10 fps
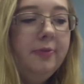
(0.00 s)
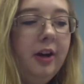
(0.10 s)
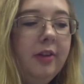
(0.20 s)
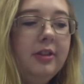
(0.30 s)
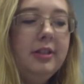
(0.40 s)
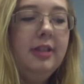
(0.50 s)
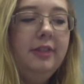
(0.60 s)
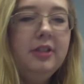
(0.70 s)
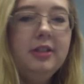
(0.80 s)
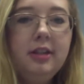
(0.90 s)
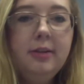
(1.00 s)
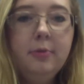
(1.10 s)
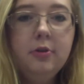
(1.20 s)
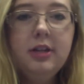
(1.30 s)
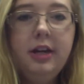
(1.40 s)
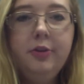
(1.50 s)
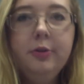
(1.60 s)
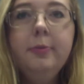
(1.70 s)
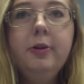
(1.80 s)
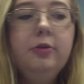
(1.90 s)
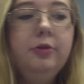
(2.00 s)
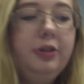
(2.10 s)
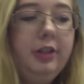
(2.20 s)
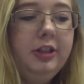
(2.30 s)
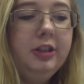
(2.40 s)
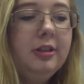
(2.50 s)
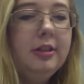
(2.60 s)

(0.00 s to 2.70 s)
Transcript: found the Stevenson multi-group acculturation